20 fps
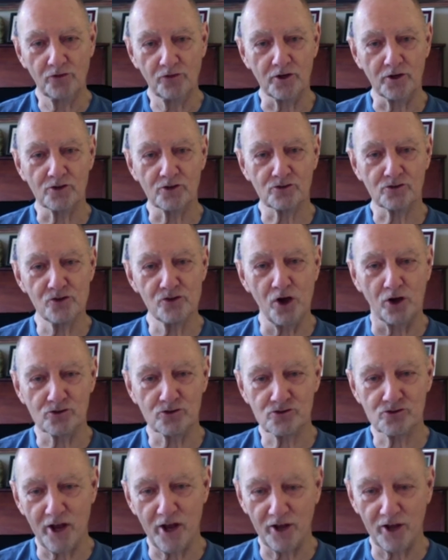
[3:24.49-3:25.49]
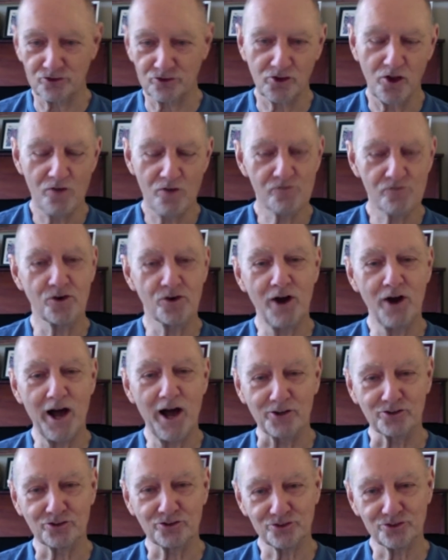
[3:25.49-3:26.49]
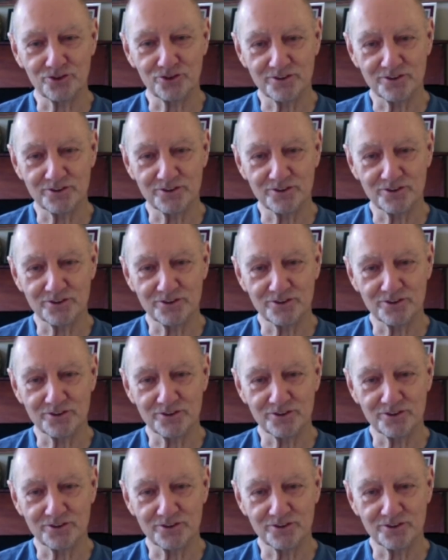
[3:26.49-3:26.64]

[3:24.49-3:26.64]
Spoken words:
and it's not just for us.